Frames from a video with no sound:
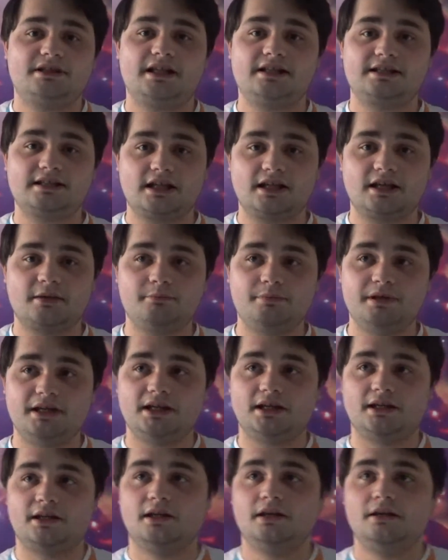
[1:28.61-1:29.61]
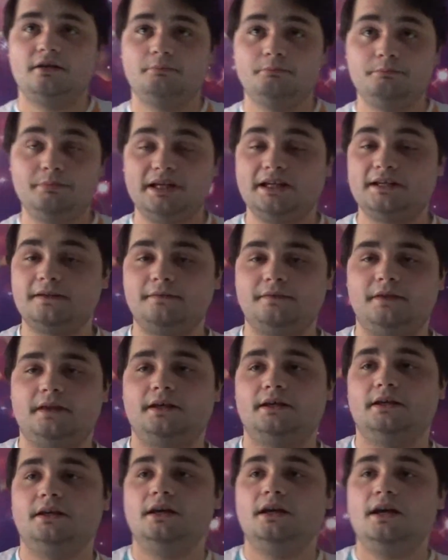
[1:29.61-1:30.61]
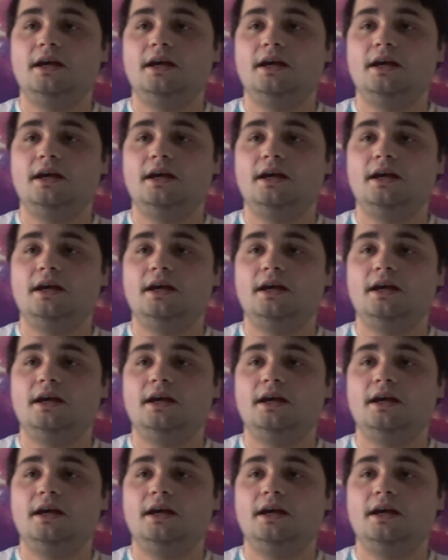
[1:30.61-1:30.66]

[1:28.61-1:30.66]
That's like a big thing.